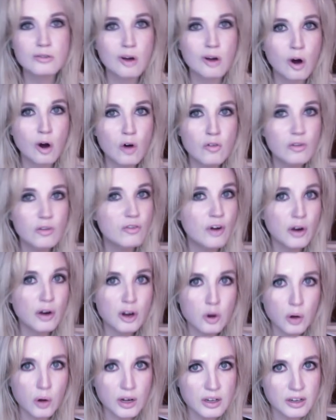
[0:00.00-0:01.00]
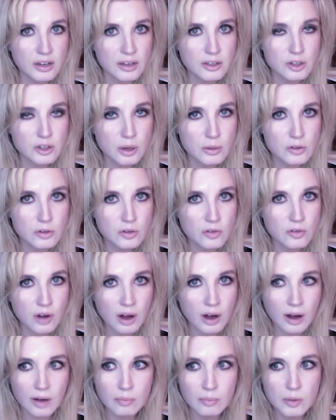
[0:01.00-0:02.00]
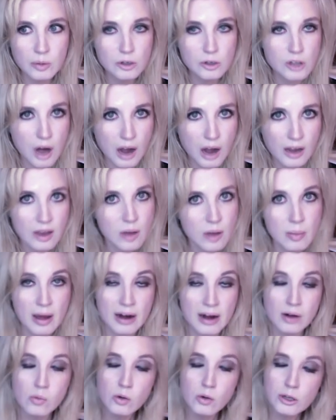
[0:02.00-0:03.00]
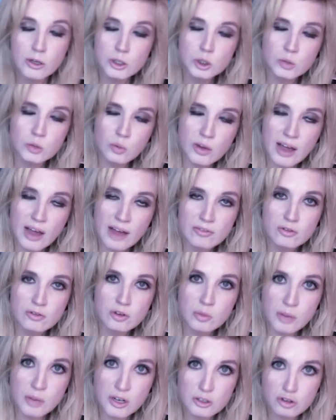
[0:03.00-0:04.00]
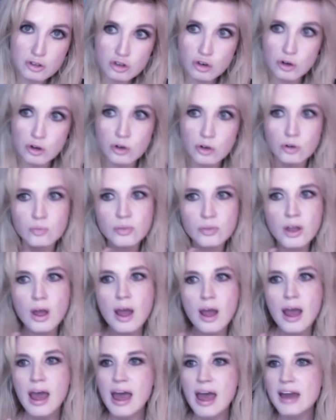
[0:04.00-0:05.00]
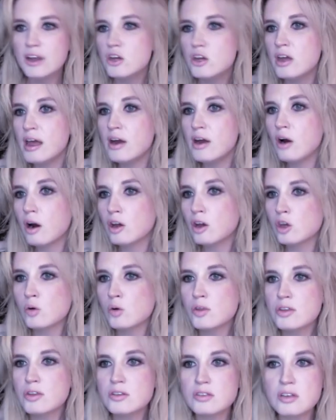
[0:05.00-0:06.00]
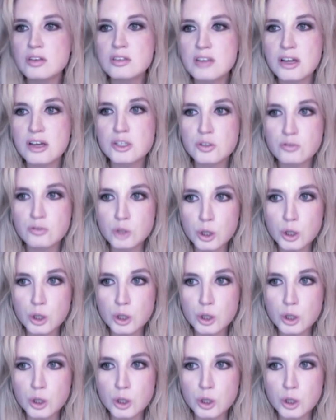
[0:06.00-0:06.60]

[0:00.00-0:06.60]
over very quickly in terms of people talking about it, which we have to admit is true. And you can't argue with the success of